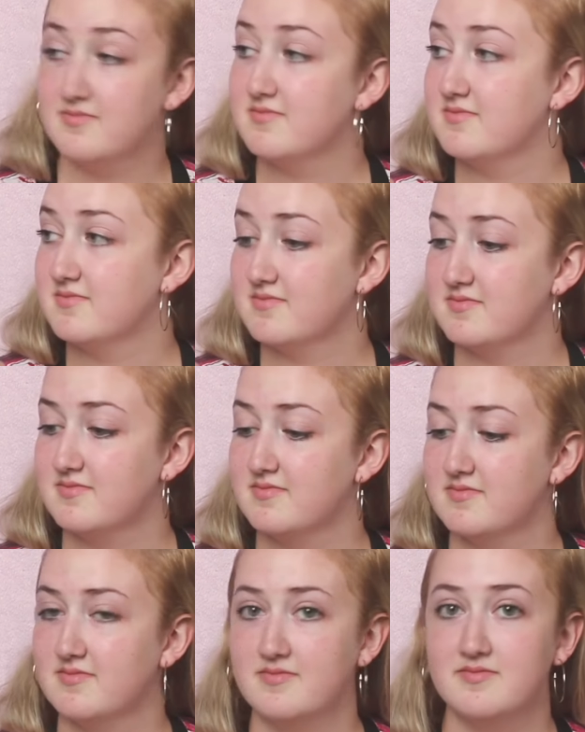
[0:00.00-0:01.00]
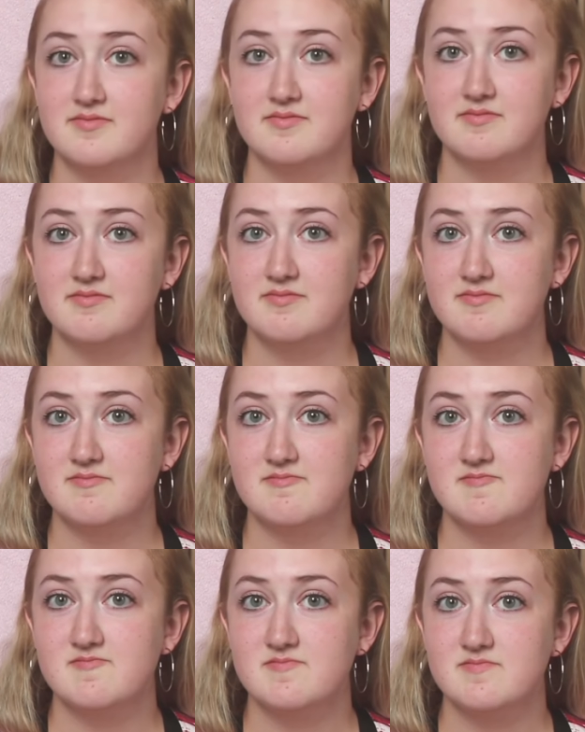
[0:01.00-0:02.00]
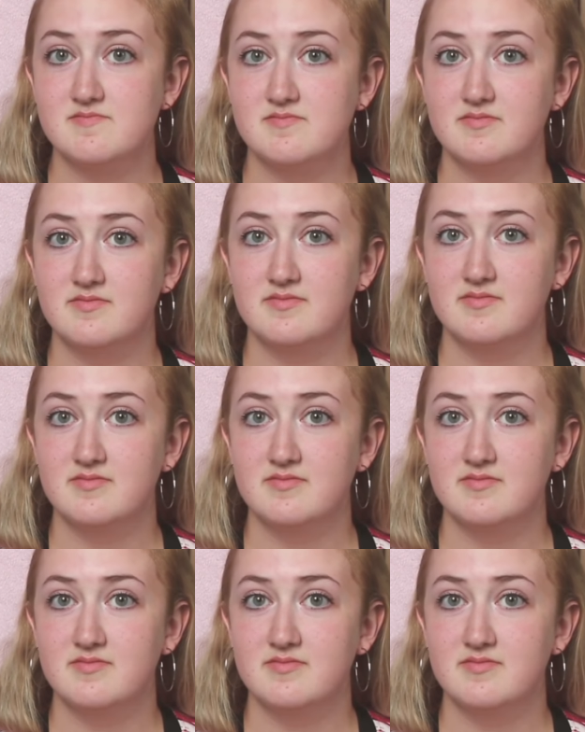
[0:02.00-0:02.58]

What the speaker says: [no speech]